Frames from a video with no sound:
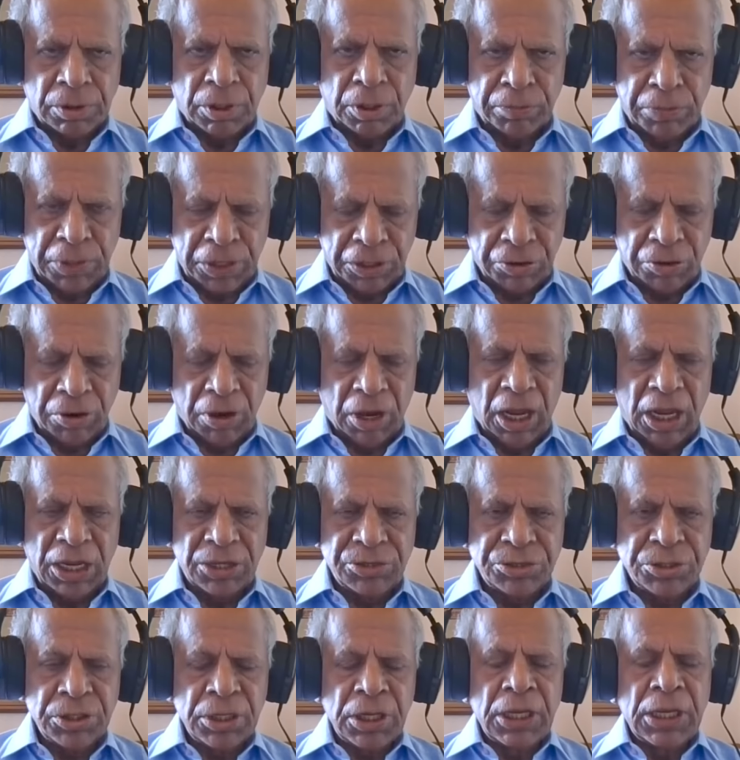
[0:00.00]

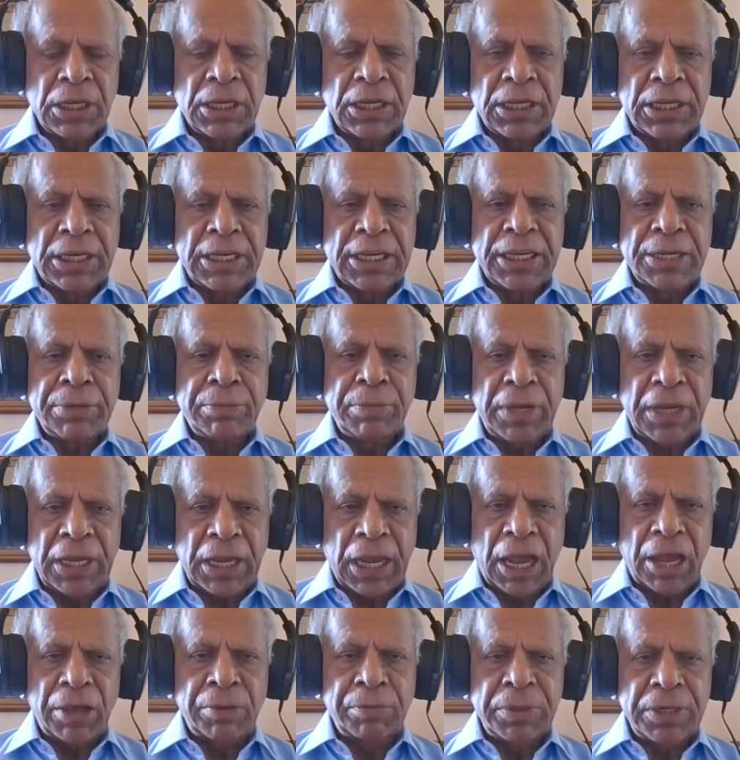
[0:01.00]
because he
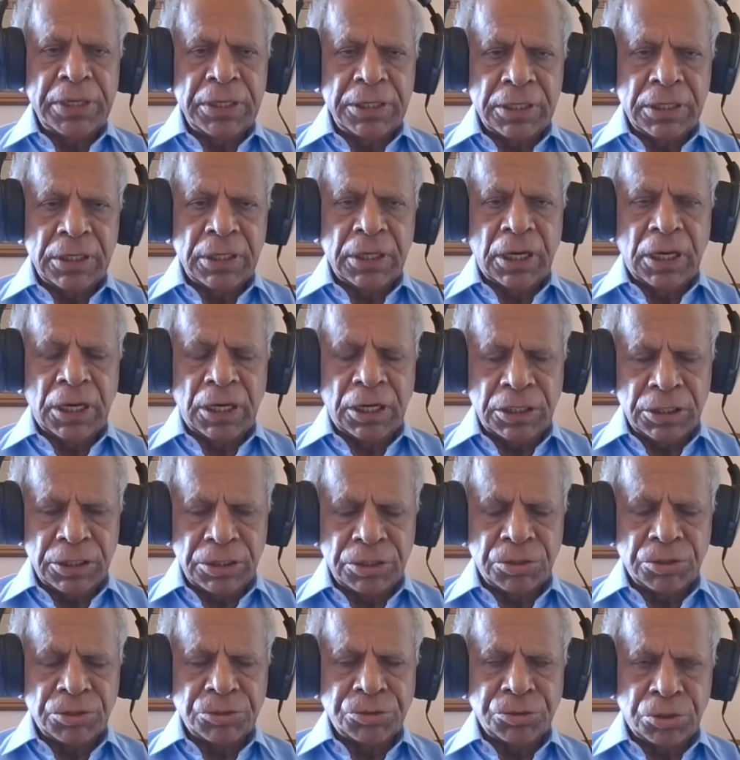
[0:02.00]
may have been,
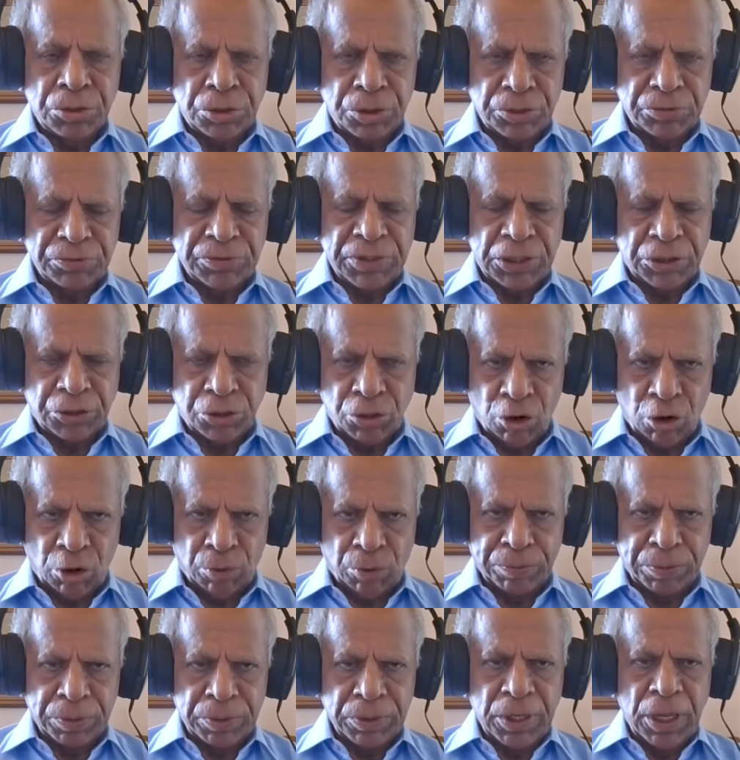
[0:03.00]
the
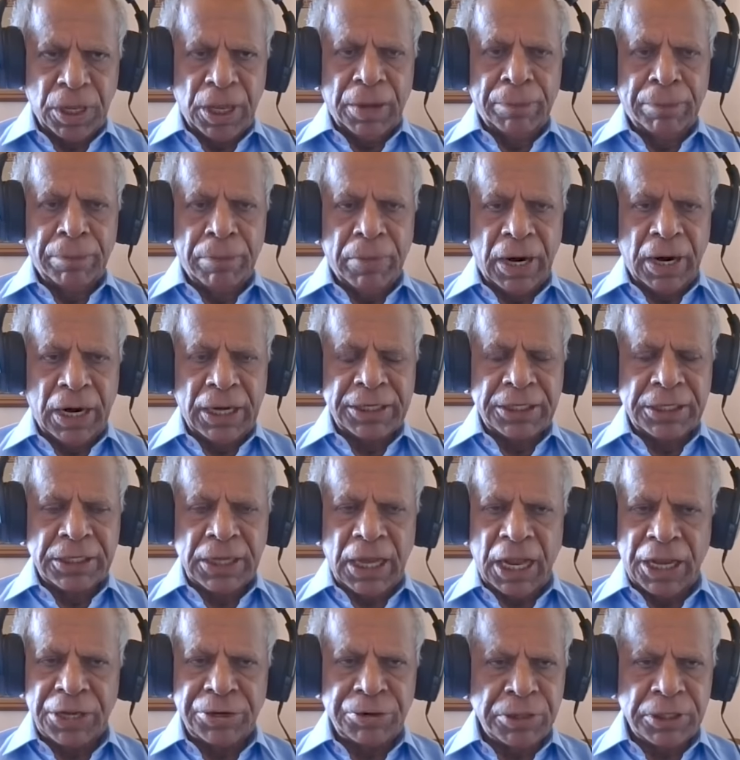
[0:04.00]
top, but
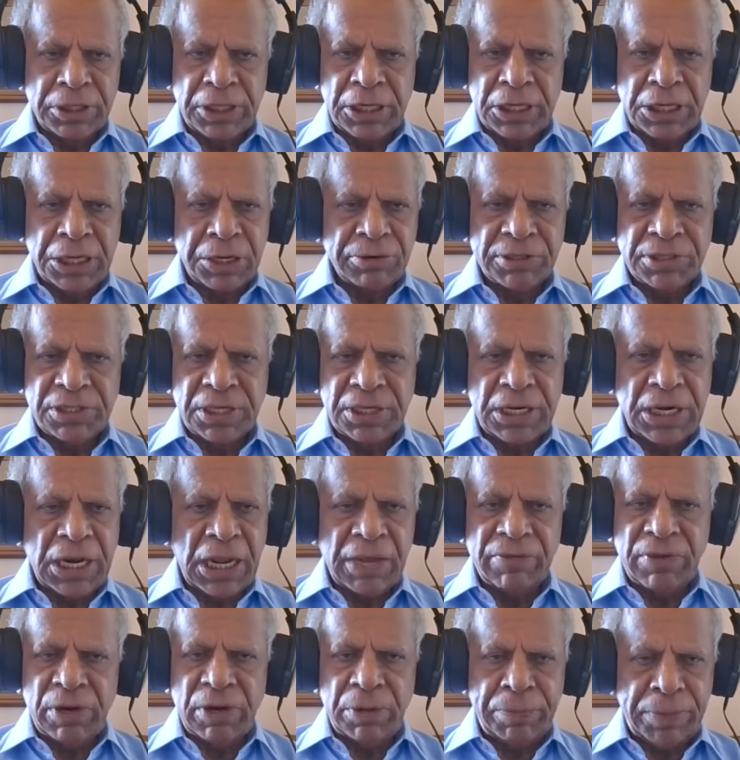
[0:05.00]
I don't think he was a
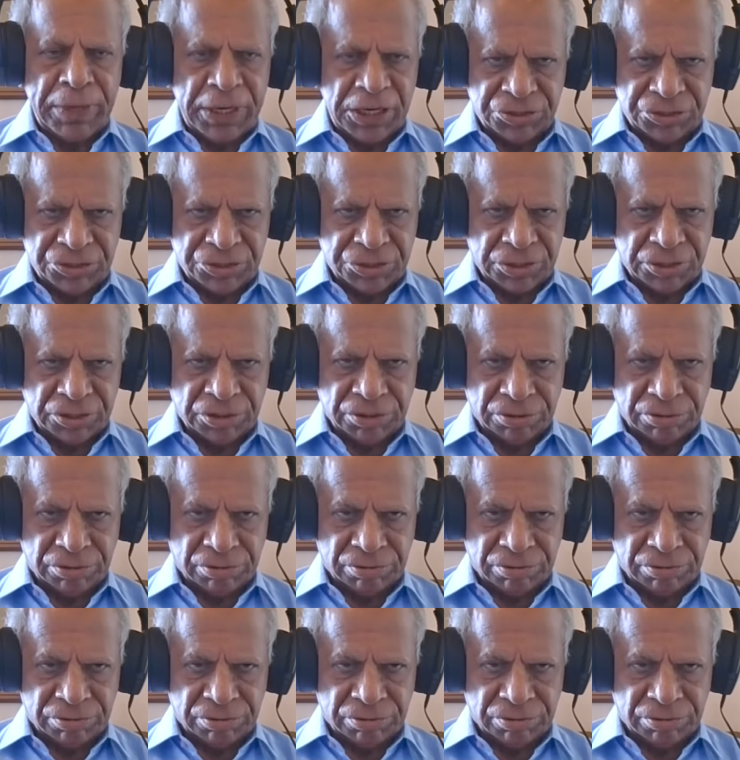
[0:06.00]
naval person.